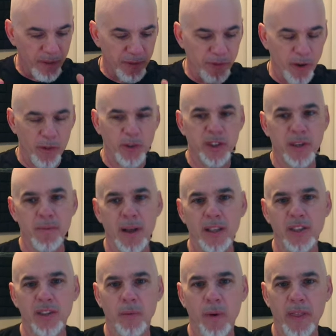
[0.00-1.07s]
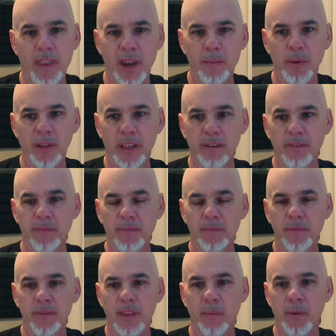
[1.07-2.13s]
further cements the way that I believe
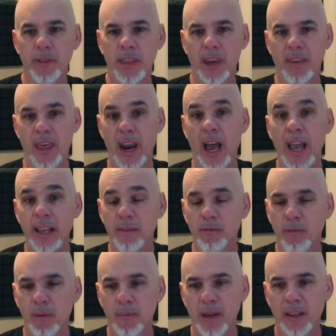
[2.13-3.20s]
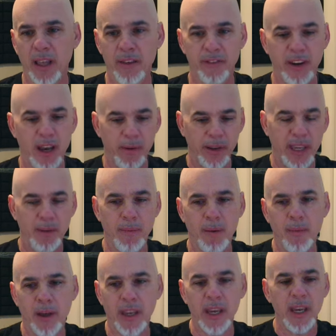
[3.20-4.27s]
that, we, that, that I run my life and how I keep my
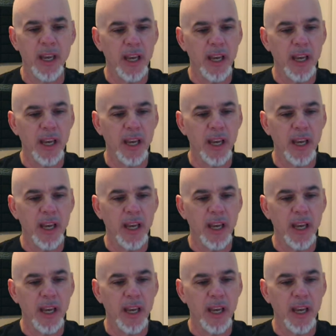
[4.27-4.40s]
money.